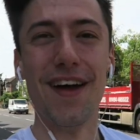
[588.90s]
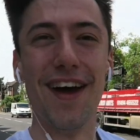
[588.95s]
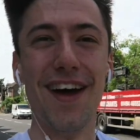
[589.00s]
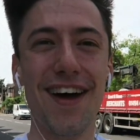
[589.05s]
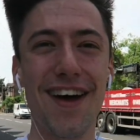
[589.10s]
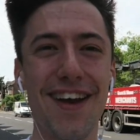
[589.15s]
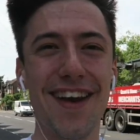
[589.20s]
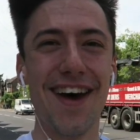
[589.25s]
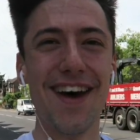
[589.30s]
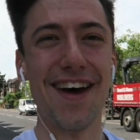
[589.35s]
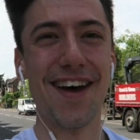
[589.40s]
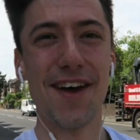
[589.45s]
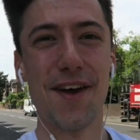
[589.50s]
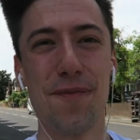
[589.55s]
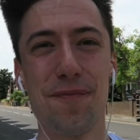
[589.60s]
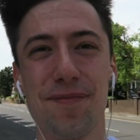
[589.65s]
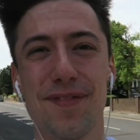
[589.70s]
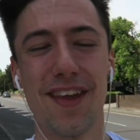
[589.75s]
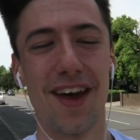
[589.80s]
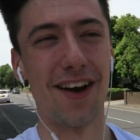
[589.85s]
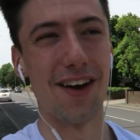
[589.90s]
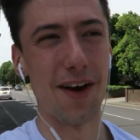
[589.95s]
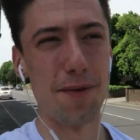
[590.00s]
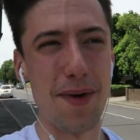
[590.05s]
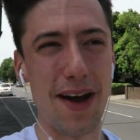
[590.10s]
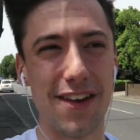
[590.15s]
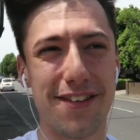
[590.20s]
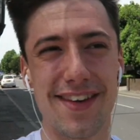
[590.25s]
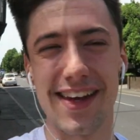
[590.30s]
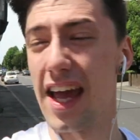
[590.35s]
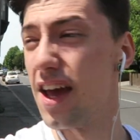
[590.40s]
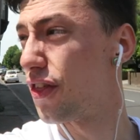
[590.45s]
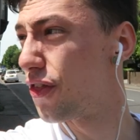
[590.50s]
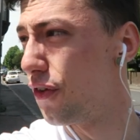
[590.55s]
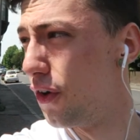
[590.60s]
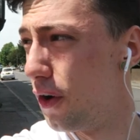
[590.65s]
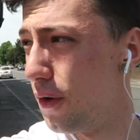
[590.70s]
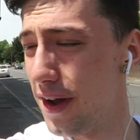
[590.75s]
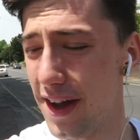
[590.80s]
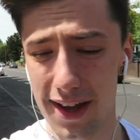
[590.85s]
And I managed to get
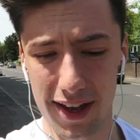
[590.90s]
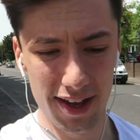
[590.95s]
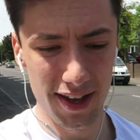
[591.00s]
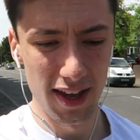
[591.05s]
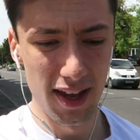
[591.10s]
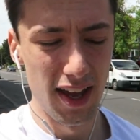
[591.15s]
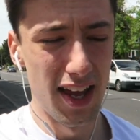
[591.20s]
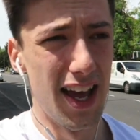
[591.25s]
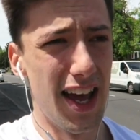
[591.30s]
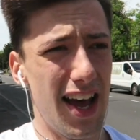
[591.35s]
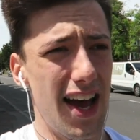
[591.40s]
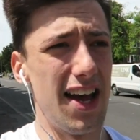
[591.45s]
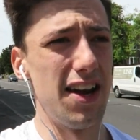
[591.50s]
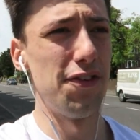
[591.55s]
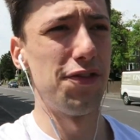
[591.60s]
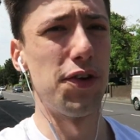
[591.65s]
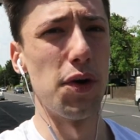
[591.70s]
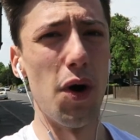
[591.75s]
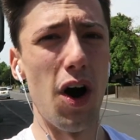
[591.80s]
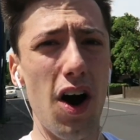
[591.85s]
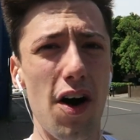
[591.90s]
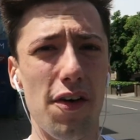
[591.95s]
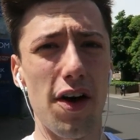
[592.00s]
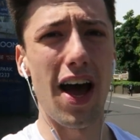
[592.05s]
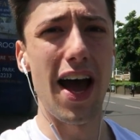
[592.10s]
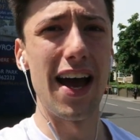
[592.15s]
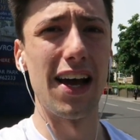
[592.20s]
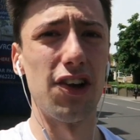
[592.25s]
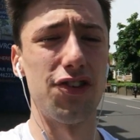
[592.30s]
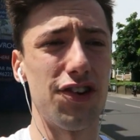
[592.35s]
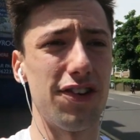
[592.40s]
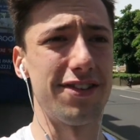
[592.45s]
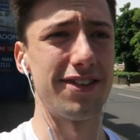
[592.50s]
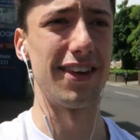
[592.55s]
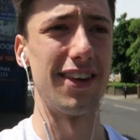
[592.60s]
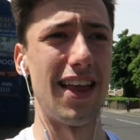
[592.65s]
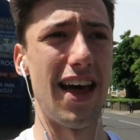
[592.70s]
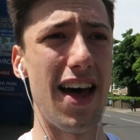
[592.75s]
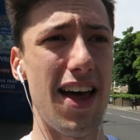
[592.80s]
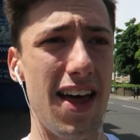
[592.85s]
through it. And if you are anxious
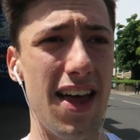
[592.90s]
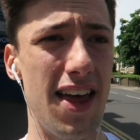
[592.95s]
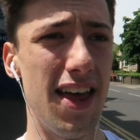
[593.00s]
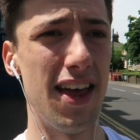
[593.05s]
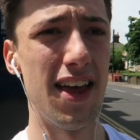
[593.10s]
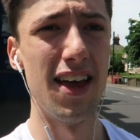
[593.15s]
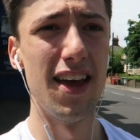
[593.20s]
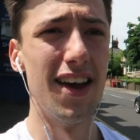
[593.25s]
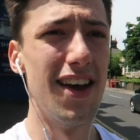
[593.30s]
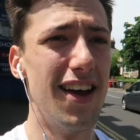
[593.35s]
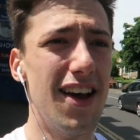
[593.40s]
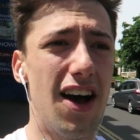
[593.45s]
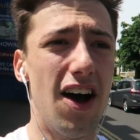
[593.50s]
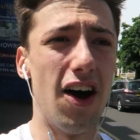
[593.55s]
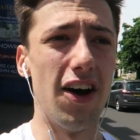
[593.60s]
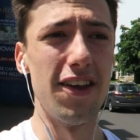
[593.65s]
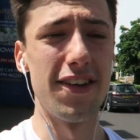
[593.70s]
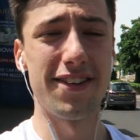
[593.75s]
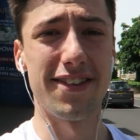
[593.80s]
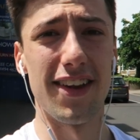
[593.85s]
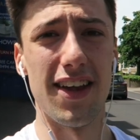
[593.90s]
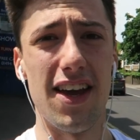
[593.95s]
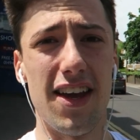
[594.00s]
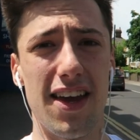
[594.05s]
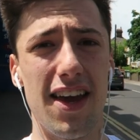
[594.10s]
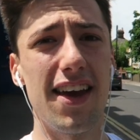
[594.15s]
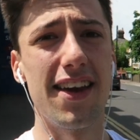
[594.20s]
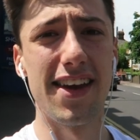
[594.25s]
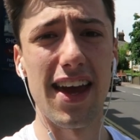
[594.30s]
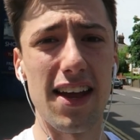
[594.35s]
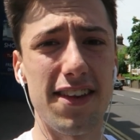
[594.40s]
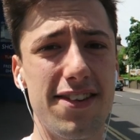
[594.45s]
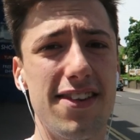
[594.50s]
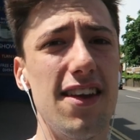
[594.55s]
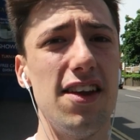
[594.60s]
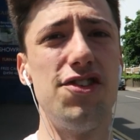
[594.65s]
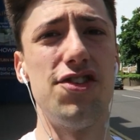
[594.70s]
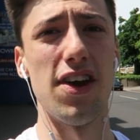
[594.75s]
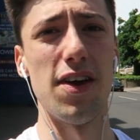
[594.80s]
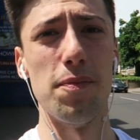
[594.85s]
and that, honestly, get to
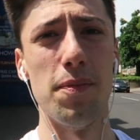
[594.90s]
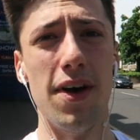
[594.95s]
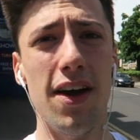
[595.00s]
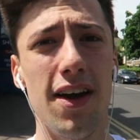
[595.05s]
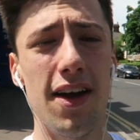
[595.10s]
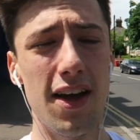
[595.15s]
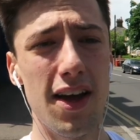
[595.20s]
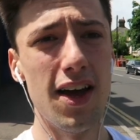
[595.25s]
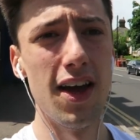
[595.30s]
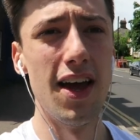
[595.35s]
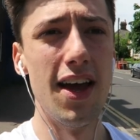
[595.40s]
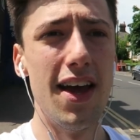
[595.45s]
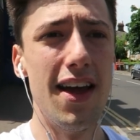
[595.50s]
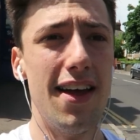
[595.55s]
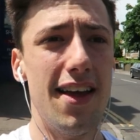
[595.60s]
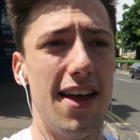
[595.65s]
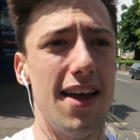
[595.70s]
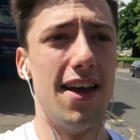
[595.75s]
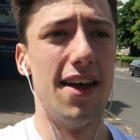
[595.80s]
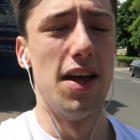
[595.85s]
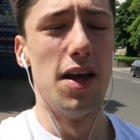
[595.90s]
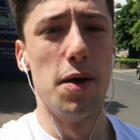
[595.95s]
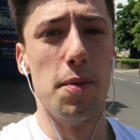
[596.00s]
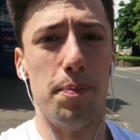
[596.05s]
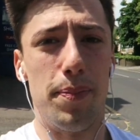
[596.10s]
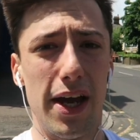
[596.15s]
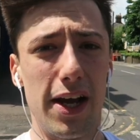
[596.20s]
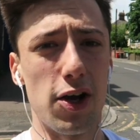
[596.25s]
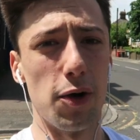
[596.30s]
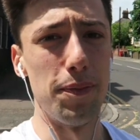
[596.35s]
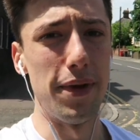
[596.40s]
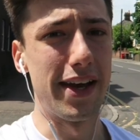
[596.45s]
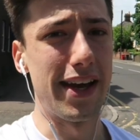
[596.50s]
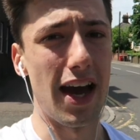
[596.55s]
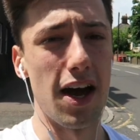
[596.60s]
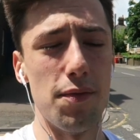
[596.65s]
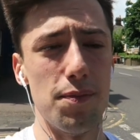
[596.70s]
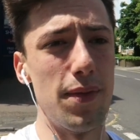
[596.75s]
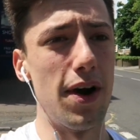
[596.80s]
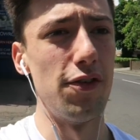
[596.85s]
the gym, pick up your
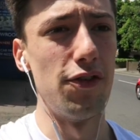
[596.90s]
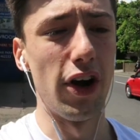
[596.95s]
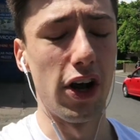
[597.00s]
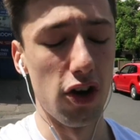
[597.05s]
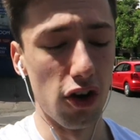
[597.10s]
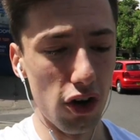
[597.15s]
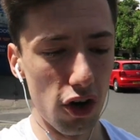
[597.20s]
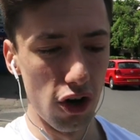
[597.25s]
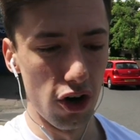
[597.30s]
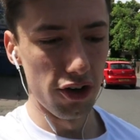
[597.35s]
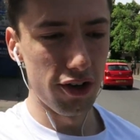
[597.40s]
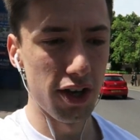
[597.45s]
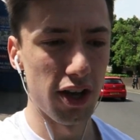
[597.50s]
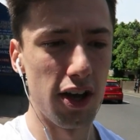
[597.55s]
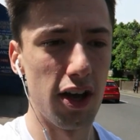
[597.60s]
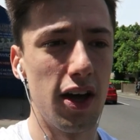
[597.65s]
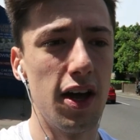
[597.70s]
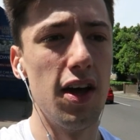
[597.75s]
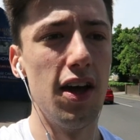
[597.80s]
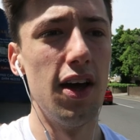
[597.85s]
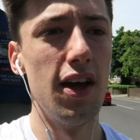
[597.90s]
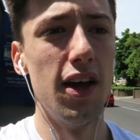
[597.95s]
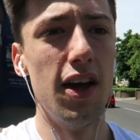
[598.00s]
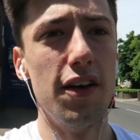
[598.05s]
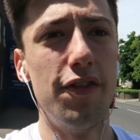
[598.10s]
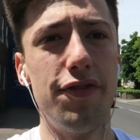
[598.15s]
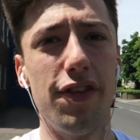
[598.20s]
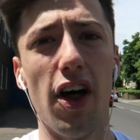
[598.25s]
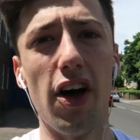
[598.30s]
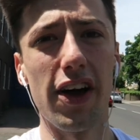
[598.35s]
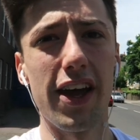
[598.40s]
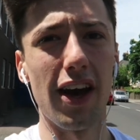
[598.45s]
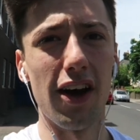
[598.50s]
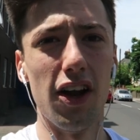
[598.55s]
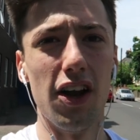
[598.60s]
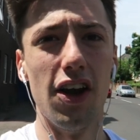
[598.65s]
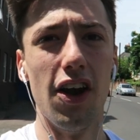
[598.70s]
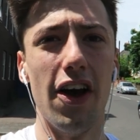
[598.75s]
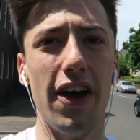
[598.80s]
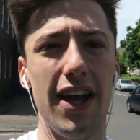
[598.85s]
camera, record, vlog it
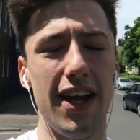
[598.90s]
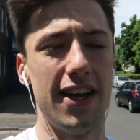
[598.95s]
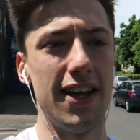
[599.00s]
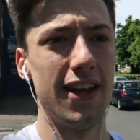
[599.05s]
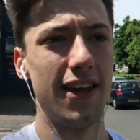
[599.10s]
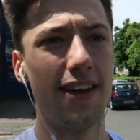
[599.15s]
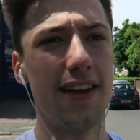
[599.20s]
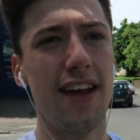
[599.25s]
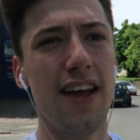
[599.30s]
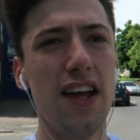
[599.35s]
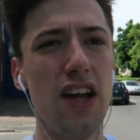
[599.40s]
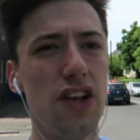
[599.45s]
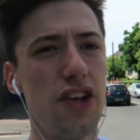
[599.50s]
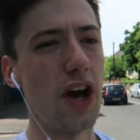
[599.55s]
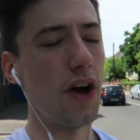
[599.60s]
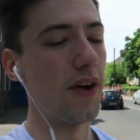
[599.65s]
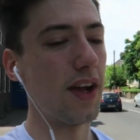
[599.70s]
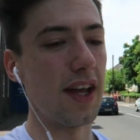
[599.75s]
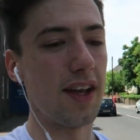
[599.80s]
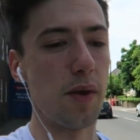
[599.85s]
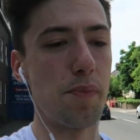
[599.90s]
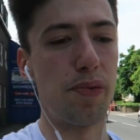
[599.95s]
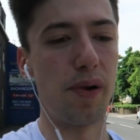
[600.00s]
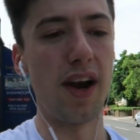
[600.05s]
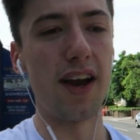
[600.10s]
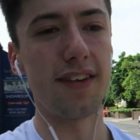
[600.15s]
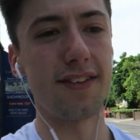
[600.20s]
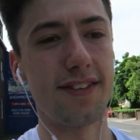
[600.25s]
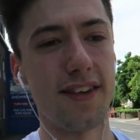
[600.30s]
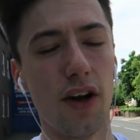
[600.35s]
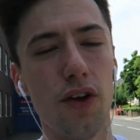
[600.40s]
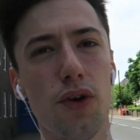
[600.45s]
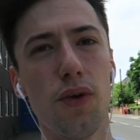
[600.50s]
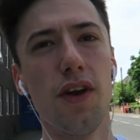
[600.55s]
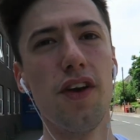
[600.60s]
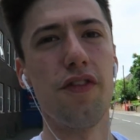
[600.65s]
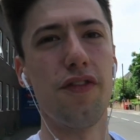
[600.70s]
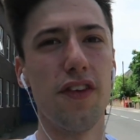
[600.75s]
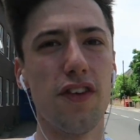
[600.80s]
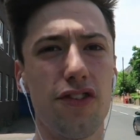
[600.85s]
online. Don't get depressed, don't do
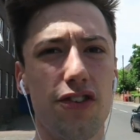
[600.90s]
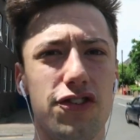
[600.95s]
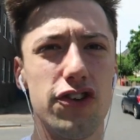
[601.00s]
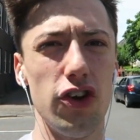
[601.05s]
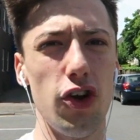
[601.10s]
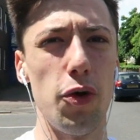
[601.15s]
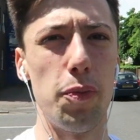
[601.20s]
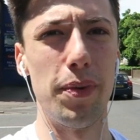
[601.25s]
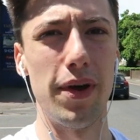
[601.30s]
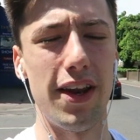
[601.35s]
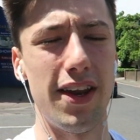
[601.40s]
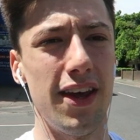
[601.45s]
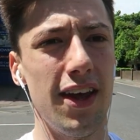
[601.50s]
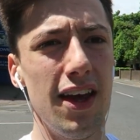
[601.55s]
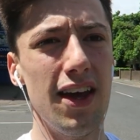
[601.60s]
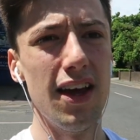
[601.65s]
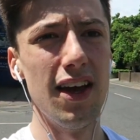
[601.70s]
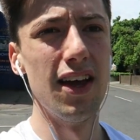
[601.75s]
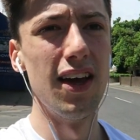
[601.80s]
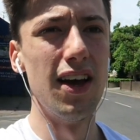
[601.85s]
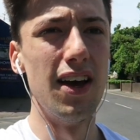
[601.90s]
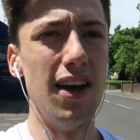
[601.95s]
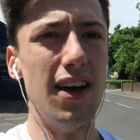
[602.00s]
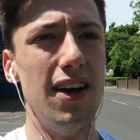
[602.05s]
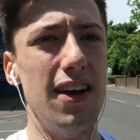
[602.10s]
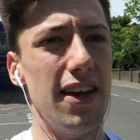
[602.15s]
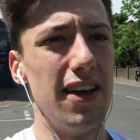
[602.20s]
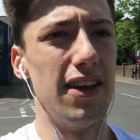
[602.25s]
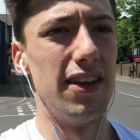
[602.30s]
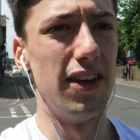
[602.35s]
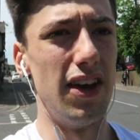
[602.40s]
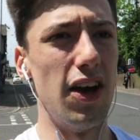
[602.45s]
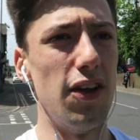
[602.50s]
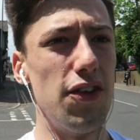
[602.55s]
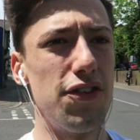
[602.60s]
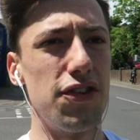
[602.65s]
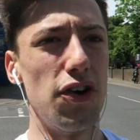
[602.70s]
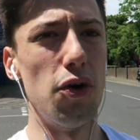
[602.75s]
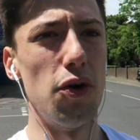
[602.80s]
anything stupid. You know, there's